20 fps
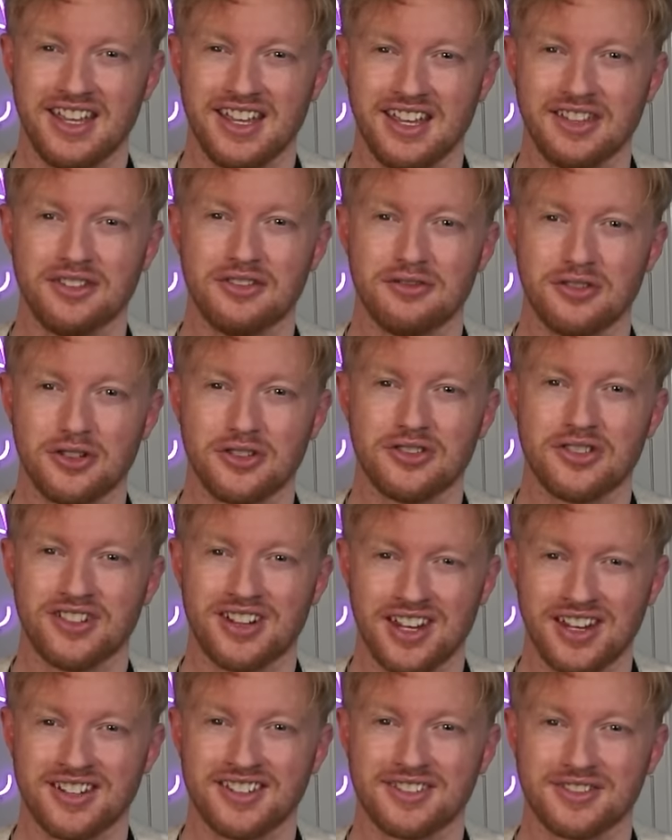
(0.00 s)
in the future
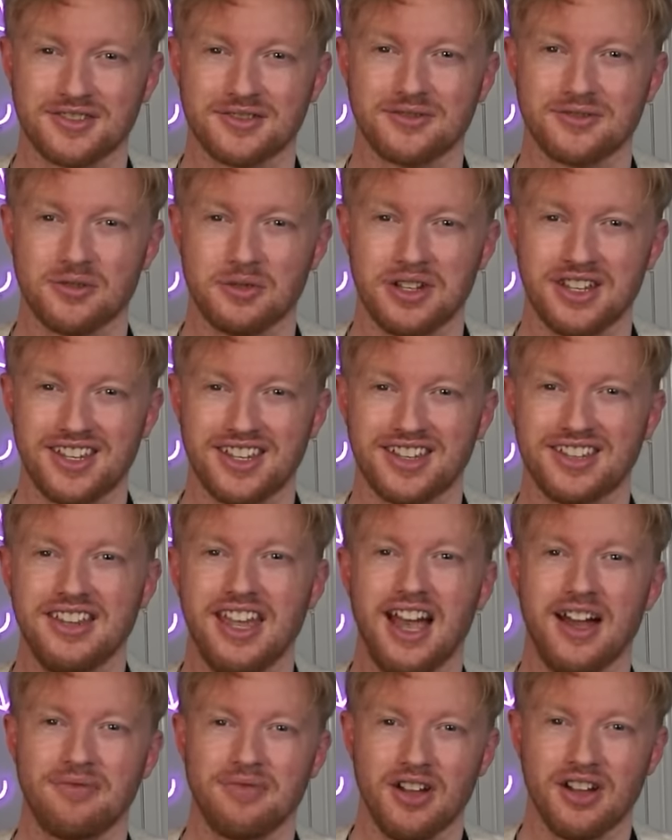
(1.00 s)
next week.
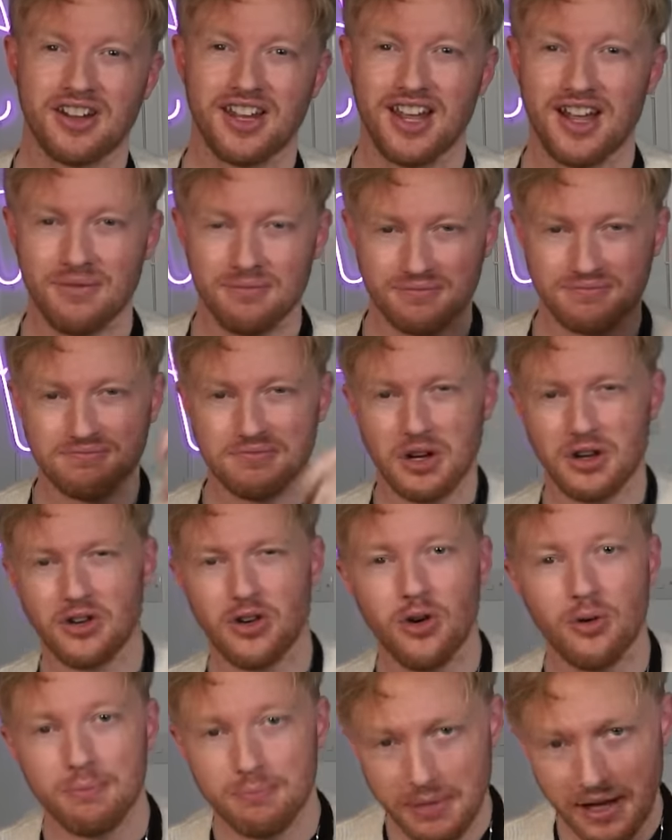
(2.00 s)
Yeah, okay, I'm going to
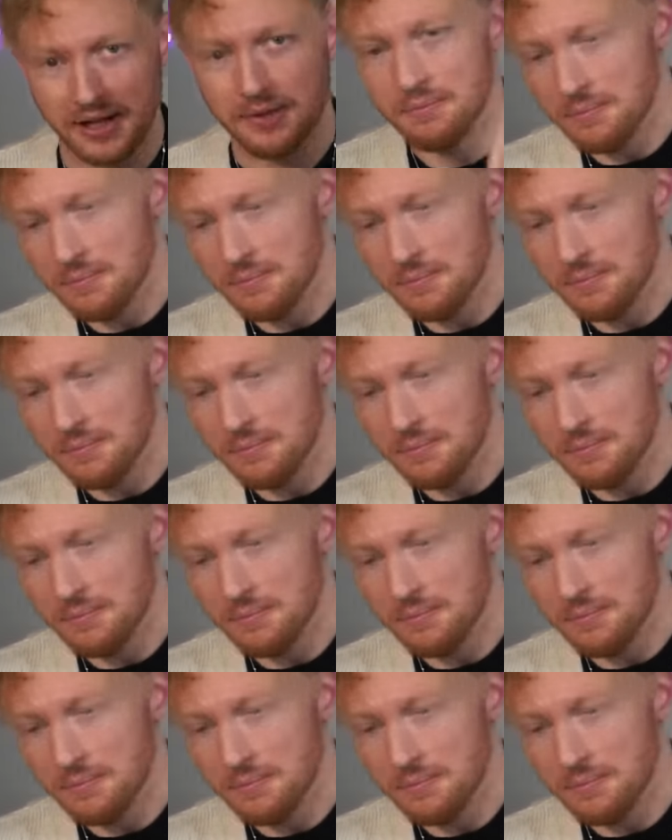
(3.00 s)
go. Bye.